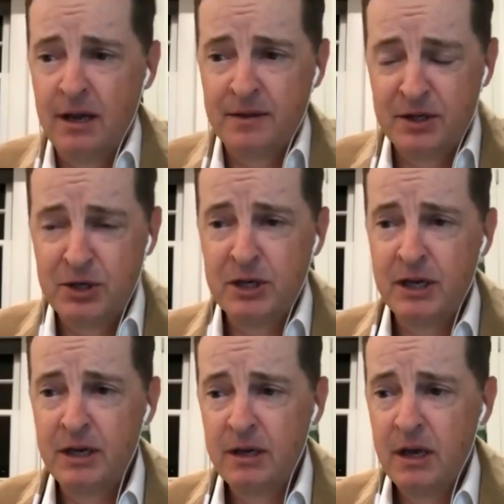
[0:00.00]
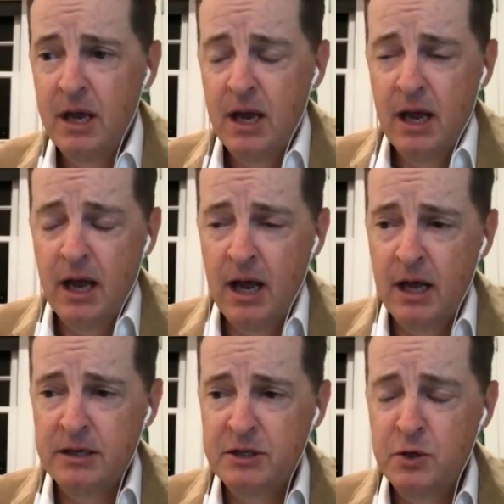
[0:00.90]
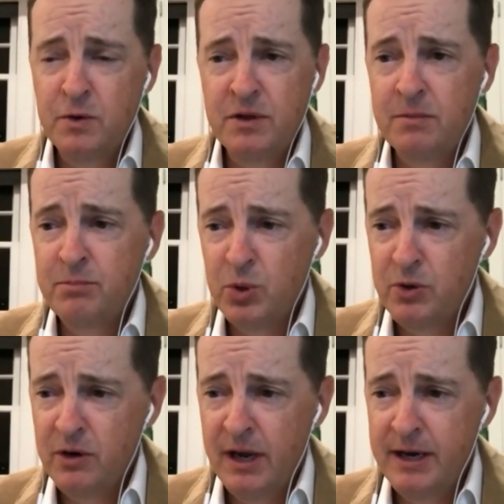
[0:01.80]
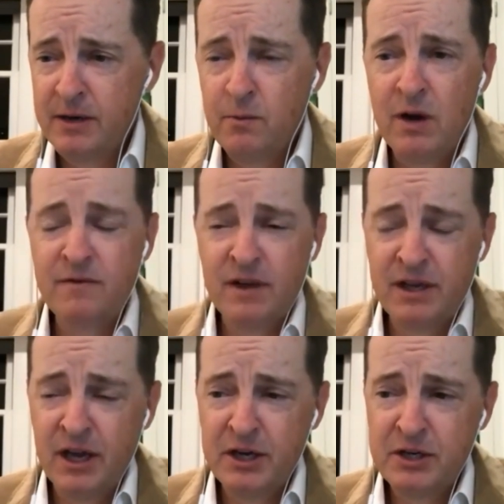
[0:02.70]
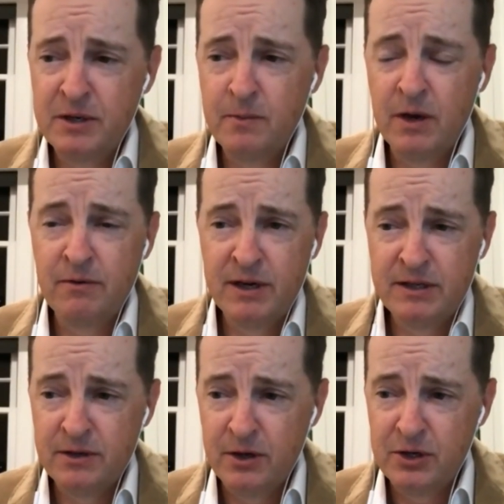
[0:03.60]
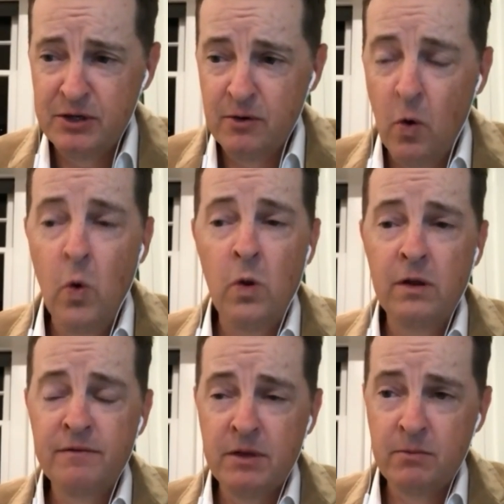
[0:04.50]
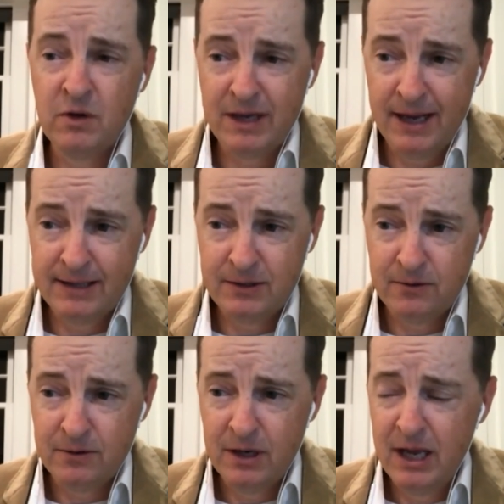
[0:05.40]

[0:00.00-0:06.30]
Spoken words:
this year, 2 of them book related, 1 vacation and 1 research. All of them were cancelled.